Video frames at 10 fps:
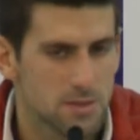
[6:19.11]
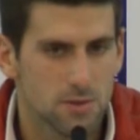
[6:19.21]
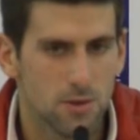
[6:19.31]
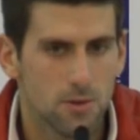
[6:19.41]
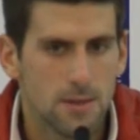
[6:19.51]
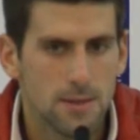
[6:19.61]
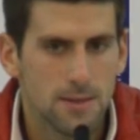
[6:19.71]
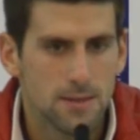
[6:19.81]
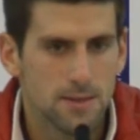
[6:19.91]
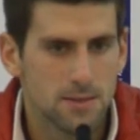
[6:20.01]
So
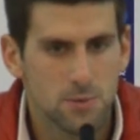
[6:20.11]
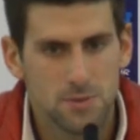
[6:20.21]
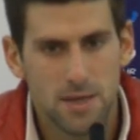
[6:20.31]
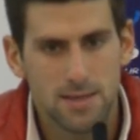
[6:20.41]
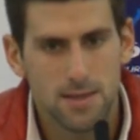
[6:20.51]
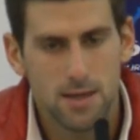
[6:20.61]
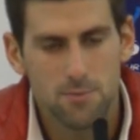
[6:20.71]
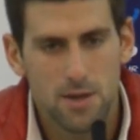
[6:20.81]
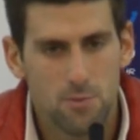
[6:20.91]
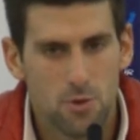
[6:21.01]
this was my time,
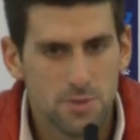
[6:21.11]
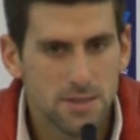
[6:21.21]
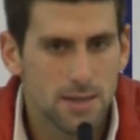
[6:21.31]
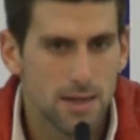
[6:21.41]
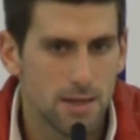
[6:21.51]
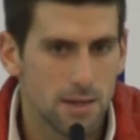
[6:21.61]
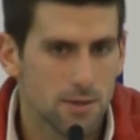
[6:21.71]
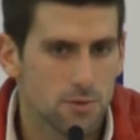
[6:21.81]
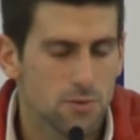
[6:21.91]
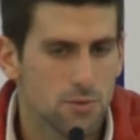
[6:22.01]
my moment, and I
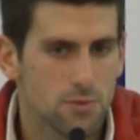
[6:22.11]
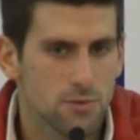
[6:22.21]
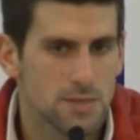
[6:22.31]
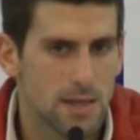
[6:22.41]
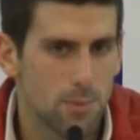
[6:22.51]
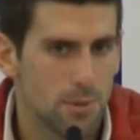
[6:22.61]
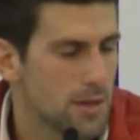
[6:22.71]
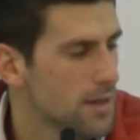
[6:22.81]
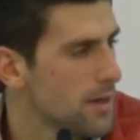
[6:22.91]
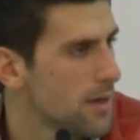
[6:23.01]
needed to step
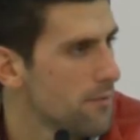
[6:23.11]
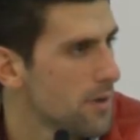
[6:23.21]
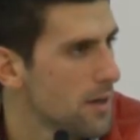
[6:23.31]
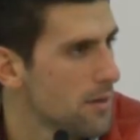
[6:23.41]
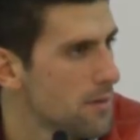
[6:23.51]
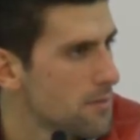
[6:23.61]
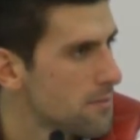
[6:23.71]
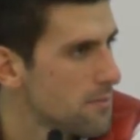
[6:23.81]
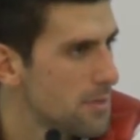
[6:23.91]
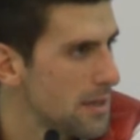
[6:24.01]
in and really
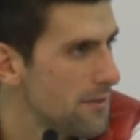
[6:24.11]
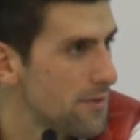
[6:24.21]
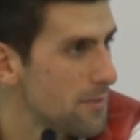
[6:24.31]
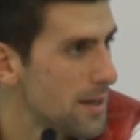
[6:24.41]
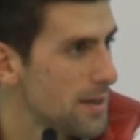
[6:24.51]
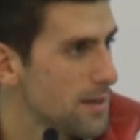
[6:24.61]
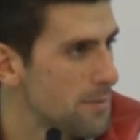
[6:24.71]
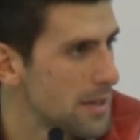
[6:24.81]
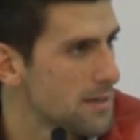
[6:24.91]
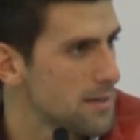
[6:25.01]
believe in my
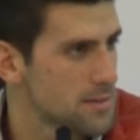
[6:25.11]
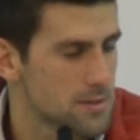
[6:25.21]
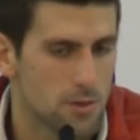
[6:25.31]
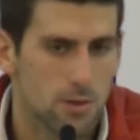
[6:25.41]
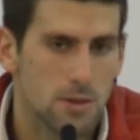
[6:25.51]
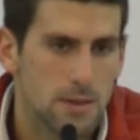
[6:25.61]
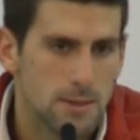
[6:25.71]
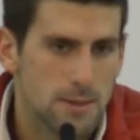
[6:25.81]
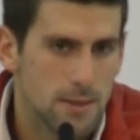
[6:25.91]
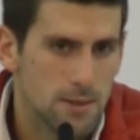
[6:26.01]
abilities. So
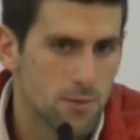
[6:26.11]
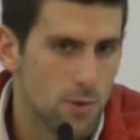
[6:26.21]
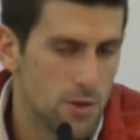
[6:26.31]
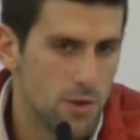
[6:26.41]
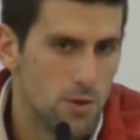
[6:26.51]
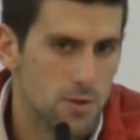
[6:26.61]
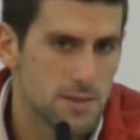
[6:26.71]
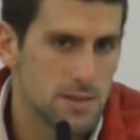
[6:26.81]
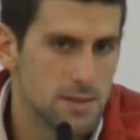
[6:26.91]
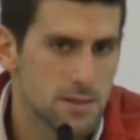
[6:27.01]
throughout the whole
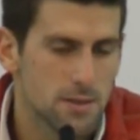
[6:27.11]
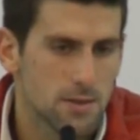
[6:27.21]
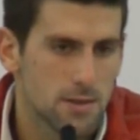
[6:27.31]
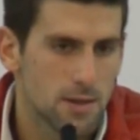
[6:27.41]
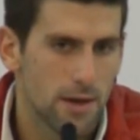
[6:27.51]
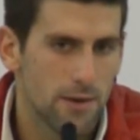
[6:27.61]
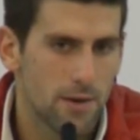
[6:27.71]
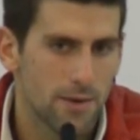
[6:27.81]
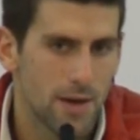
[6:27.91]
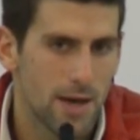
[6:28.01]
season,
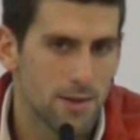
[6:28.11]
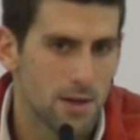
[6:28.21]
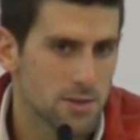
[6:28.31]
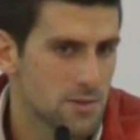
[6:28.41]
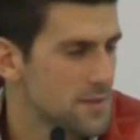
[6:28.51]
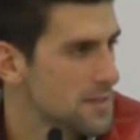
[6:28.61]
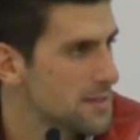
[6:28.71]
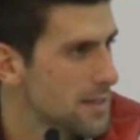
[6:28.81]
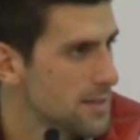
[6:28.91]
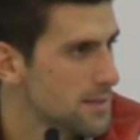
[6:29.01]
I've had lots of
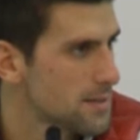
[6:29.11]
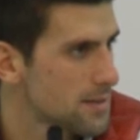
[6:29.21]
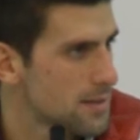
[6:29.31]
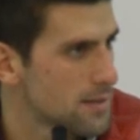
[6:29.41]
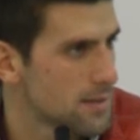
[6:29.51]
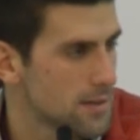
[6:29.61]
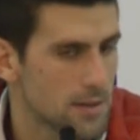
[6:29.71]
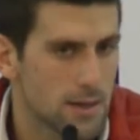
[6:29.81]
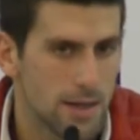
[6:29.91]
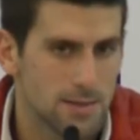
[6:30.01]
success and
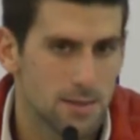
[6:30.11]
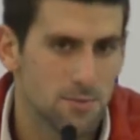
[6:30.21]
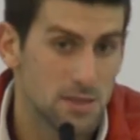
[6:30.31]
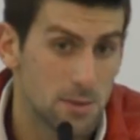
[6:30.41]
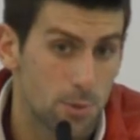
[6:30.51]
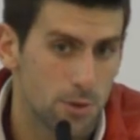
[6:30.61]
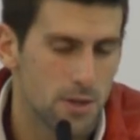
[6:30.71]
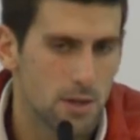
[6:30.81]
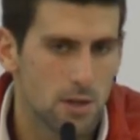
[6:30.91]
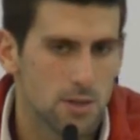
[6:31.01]
had some
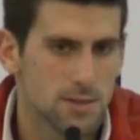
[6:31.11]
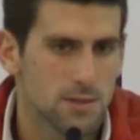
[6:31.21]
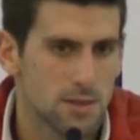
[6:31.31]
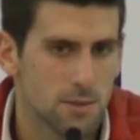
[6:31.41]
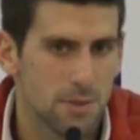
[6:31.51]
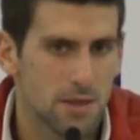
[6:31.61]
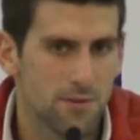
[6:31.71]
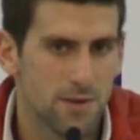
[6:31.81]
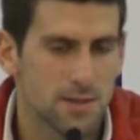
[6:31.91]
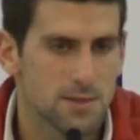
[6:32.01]
disappointing losses at the big
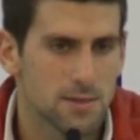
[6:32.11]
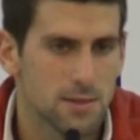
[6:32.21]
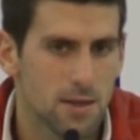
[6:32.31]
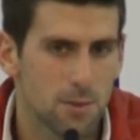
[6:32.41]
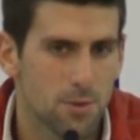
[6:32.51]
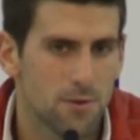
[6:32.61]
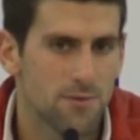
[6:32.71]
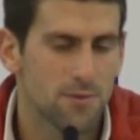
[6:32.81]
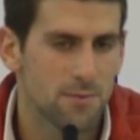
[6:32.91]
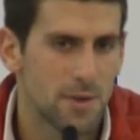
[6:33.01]
events and a couple of
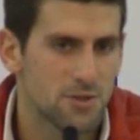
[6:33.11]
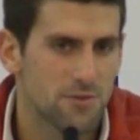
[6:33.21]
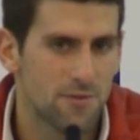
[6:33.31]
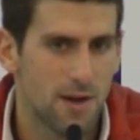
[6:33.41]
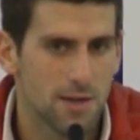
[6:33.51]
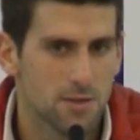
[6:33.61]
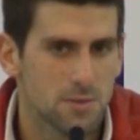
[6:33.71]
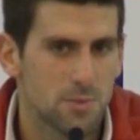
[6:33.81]
major finals.